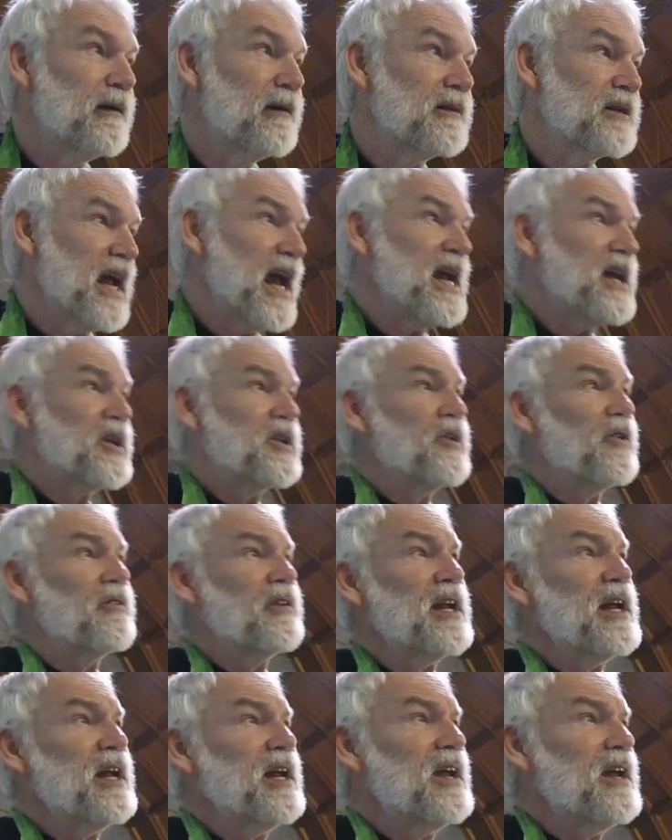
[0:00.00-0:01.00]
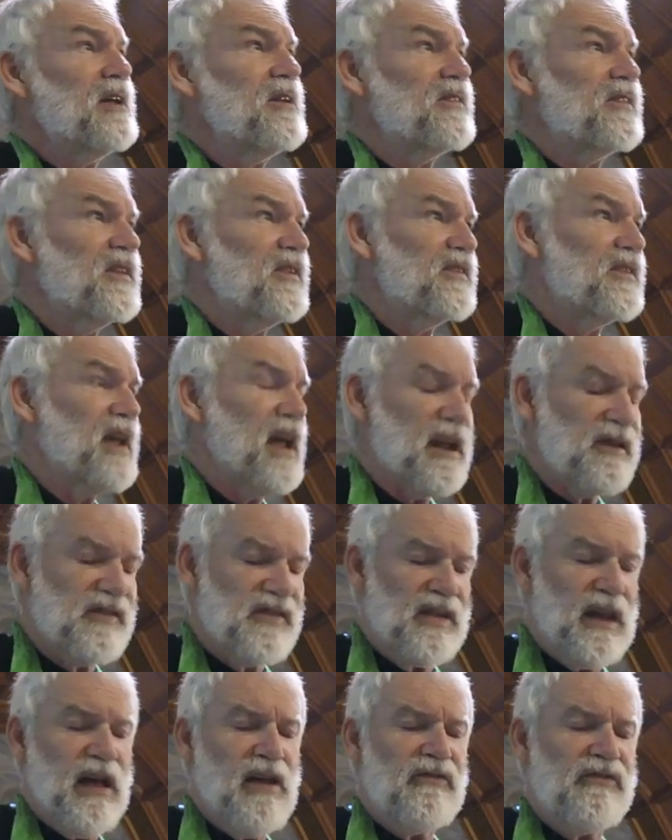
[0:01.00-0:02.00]
Take your ease, he said,
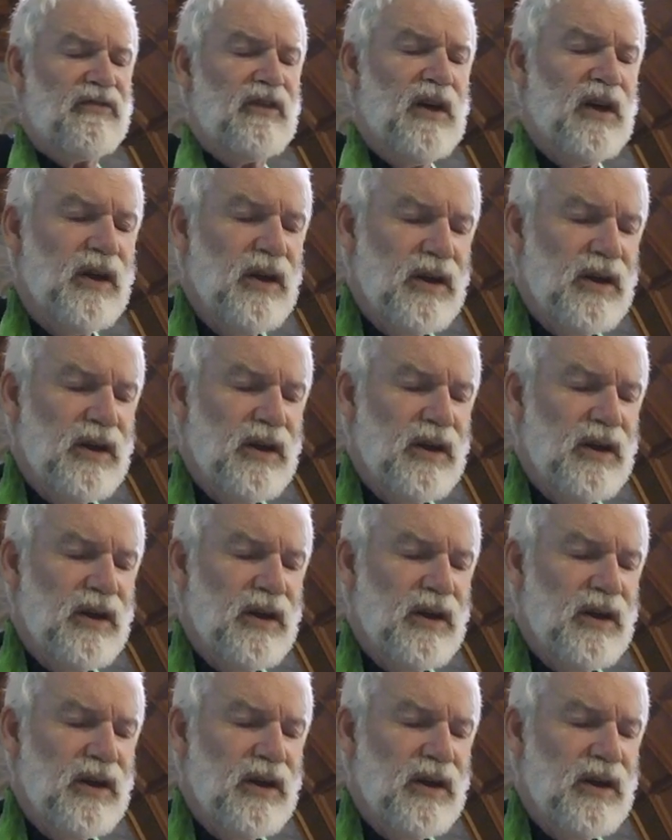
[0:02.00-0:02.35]
self.